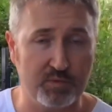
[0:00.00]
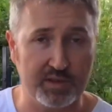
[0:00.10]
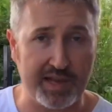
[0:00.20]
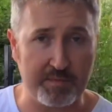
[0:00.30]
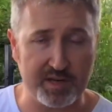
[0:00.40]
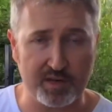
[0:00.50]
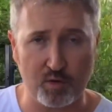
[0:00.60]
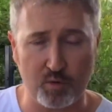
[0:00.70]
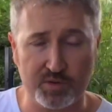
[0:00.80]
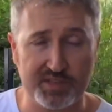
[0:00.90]
Labor
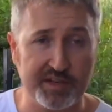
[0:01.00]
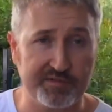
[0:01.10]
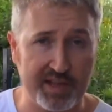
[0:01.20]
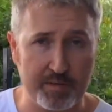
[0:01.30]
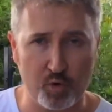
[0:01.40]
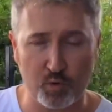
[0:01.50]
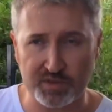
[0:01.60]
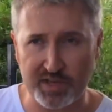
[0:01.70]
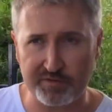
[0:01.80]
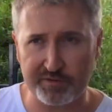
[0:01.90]
or safe Liberal
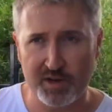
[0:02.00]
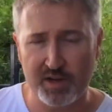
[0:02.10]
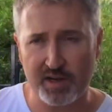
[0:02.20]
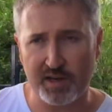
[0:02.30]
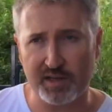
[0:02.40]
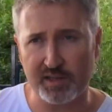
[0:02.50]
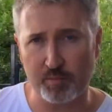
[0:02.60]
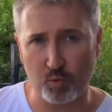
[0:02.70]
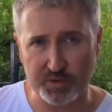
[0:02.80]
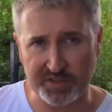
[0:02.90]

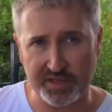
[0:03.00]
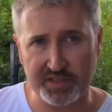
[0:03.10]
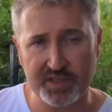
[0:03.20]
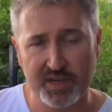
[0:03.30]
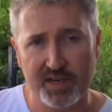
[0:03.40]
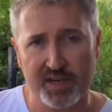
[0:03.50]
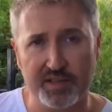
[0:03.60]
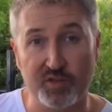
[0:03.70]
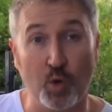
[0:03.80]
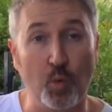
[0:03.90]
seats,
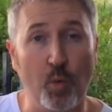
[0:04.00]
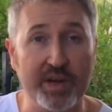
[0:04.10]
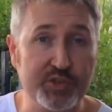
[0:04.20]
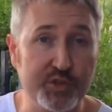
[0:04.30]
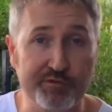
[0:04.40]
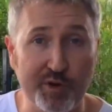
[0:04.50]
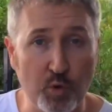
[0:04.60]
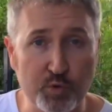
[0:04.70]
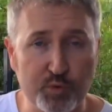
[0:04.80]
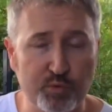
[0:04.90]
is don't waste your
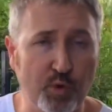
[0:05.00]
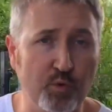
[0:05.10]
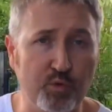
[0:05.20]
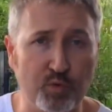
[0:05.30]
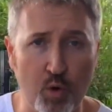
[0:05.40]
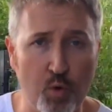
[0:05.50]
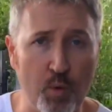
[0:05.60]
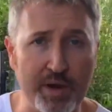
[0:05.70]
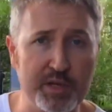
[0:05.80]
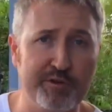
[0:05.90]
vote. Don't throw
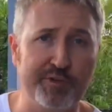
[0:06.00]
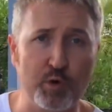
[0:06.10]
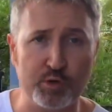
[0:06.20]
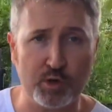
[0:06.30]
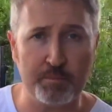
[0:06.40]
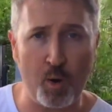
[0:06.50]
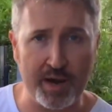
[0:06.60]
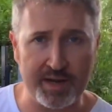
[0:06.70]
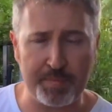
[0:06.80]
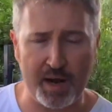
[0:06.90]
away your vote on a
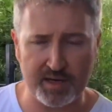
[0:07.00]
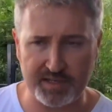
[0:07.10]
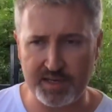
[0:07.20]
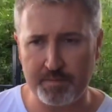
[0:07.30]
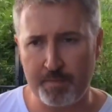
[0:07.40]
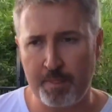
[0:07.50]
minor party.